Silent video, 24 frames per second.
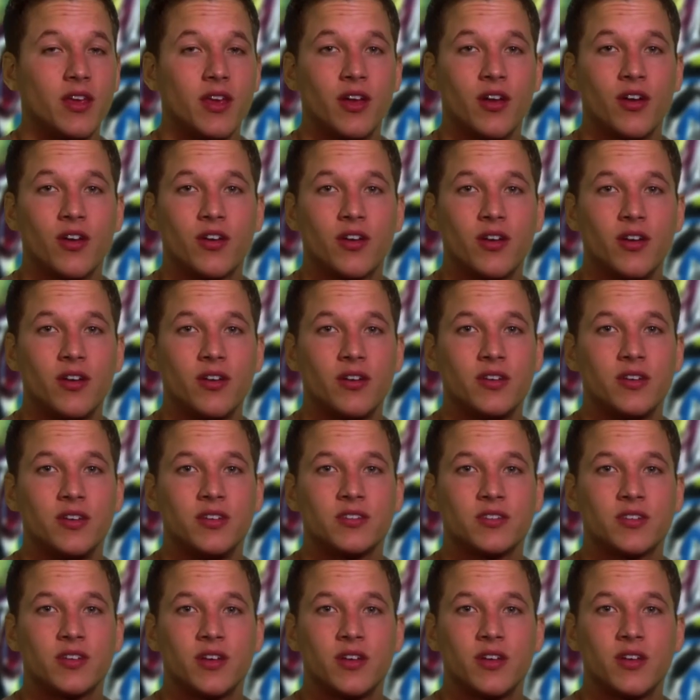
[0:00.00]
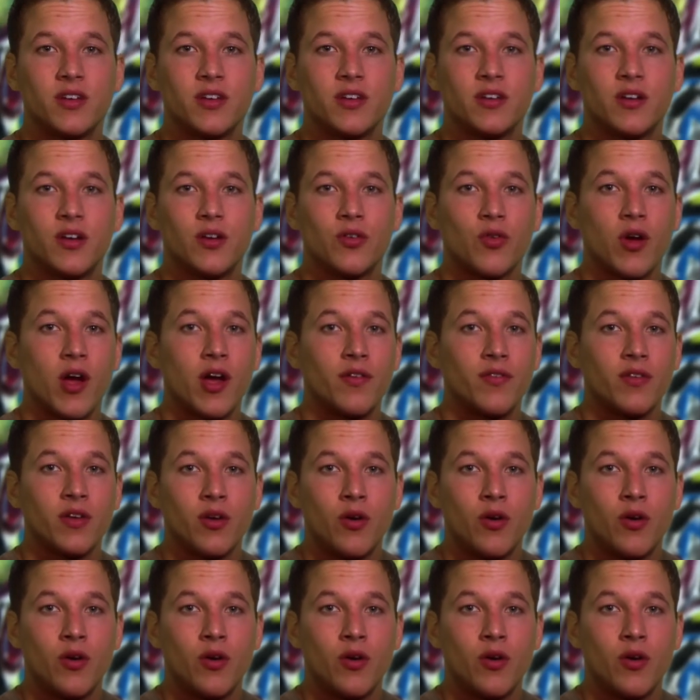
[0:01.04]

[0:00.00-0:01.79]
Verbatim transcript: Erica is gonna arrive at